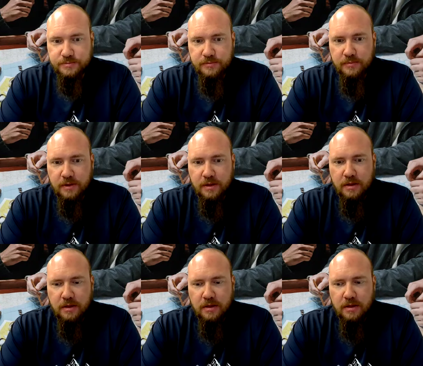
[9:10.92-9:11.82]

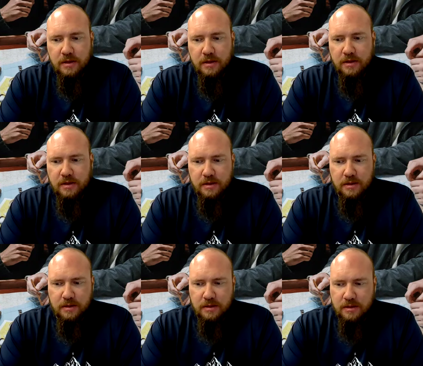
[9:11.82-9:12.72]

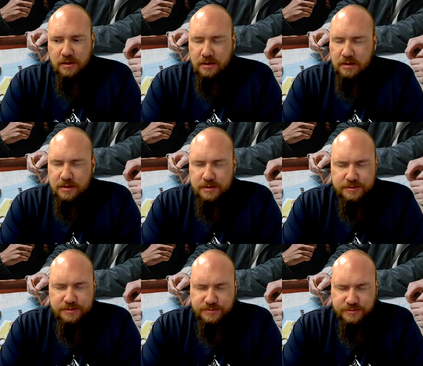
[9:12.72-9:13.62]

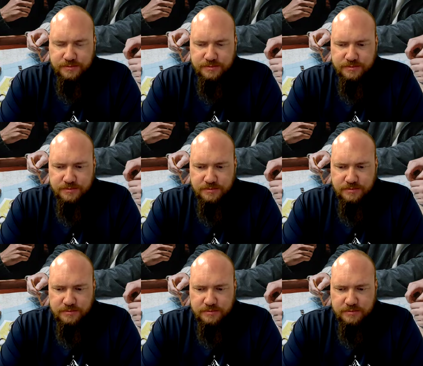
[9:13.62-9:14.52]

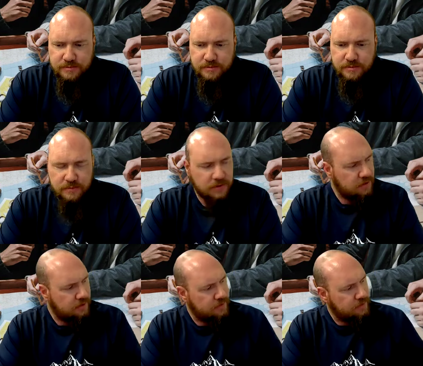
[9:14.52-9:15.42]

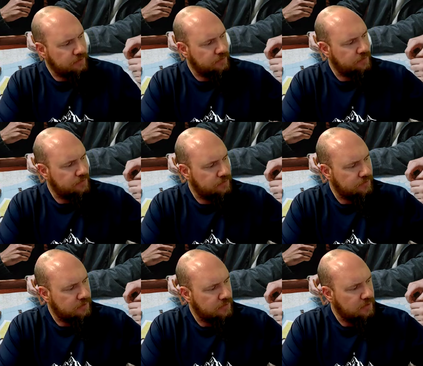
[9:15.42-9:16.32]

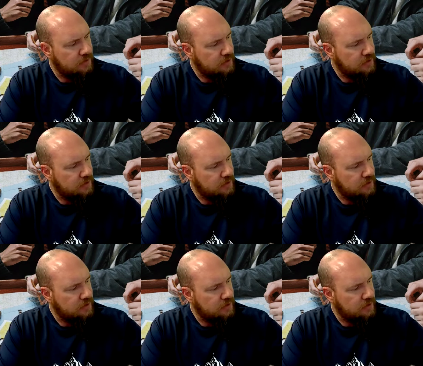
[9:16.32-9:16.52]
(no one is talking)